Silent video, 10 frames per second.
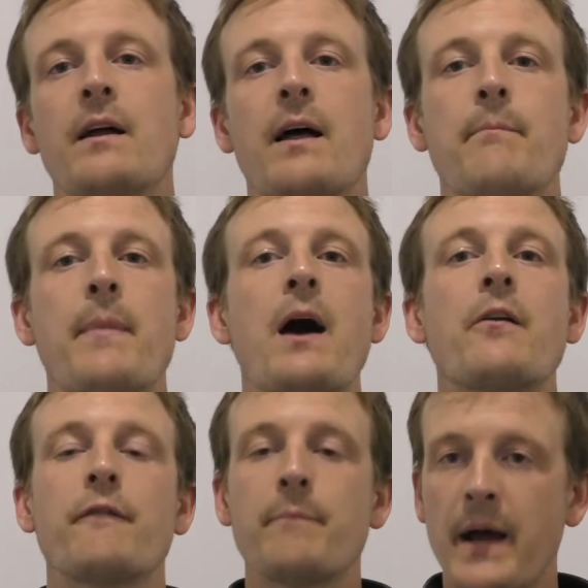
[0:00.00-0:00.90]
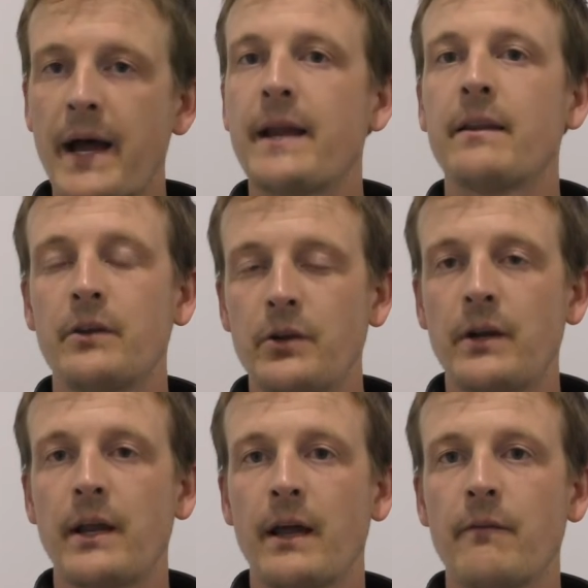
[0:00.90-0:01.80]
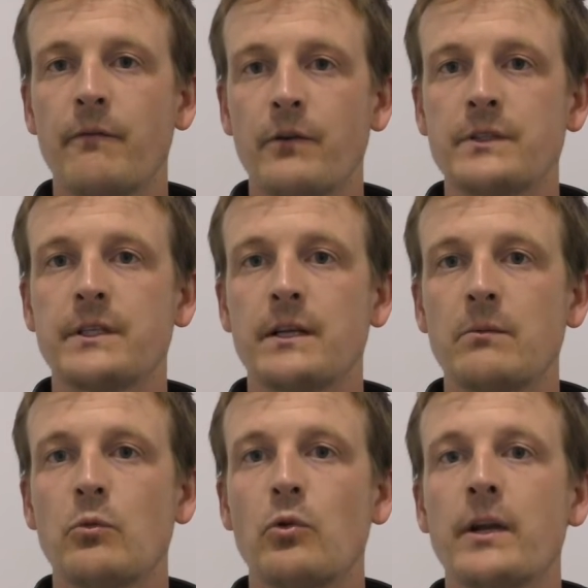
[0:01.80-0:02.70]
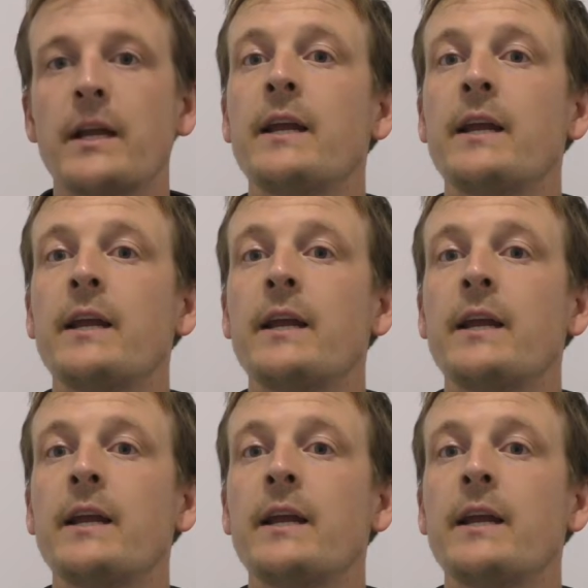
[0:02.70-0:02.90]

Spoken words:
amount of pain that you get first thing in the morning